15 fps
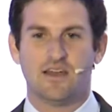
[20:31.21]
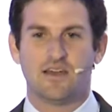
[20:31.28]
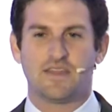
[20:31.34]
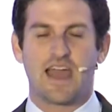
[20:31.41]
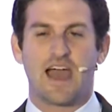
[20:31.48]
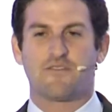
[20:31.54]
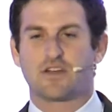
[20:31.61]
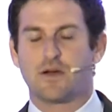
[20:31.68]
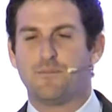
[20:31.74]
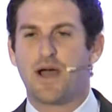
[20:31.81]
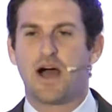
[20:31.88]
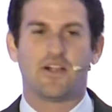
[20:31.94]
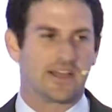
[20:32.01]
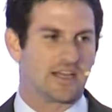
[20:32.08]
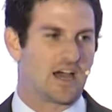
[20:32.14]
They have
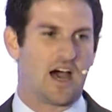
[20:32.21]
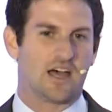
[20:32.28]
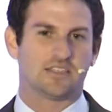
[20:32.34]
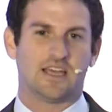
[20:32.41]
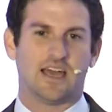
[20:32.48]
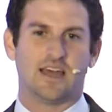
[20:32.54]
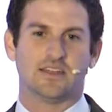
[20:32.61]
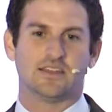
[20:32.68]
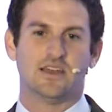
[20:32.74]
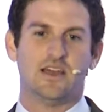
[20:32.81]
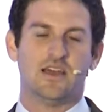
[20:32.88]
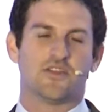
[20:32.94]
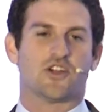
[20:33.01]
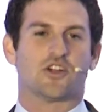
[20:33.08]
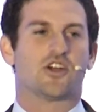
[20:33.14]
compelling content,
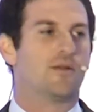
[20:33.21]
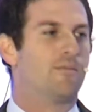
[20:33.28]
they're good